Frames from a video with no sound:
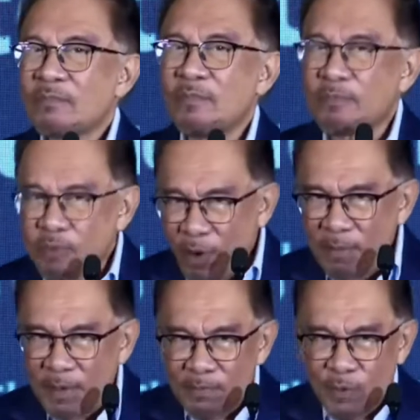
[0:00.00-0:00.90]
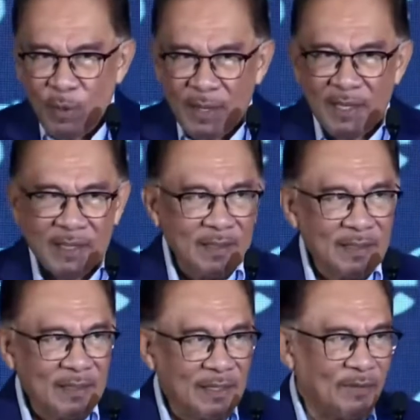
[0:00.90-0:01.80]
problem brewing,
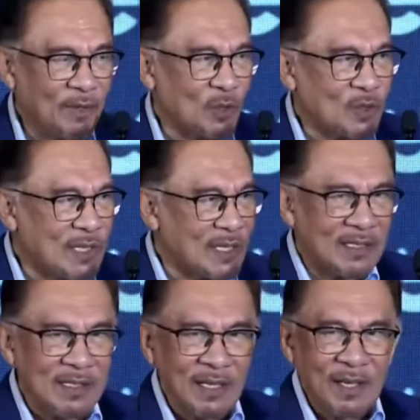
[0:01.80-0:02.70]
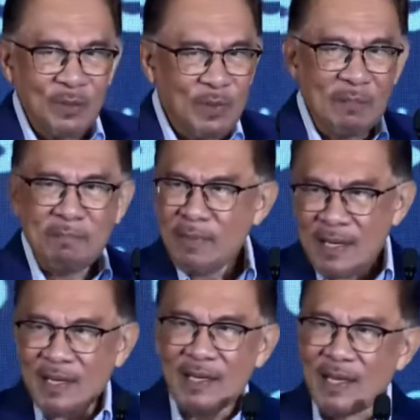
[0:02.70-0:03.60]
even those days, we
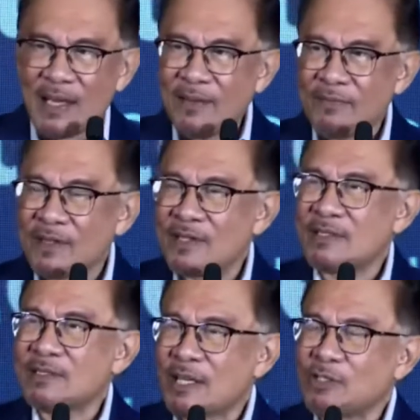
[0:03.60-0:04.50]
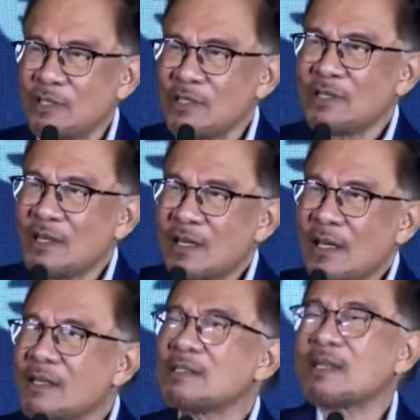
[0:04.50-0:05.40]
immediately have a session
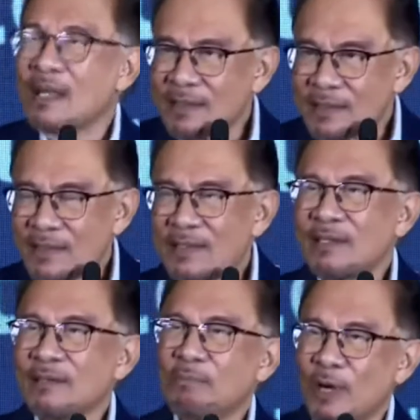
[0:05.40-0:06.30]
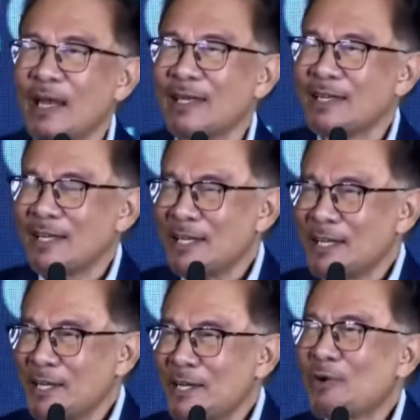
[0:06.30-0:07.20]
and start politely
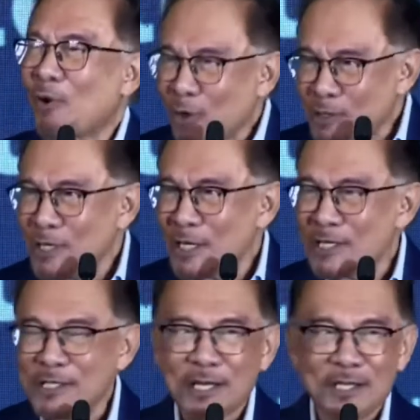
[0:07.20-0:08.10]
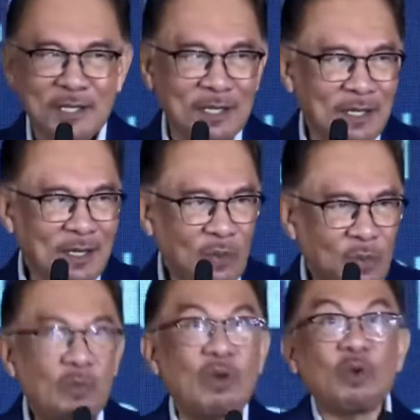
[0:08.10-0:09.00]
cautioning each other.
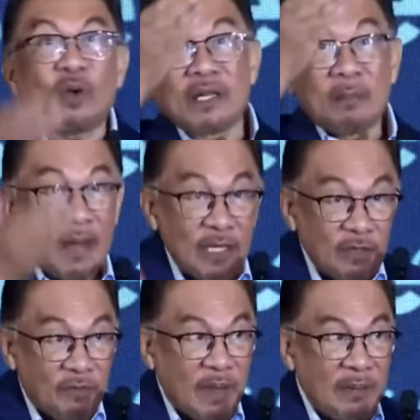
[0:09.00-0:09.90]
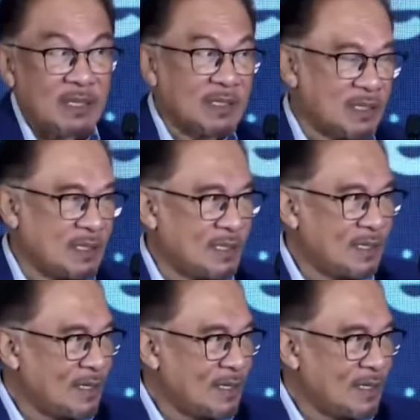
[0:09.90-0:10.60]
When we look at the balance of payments,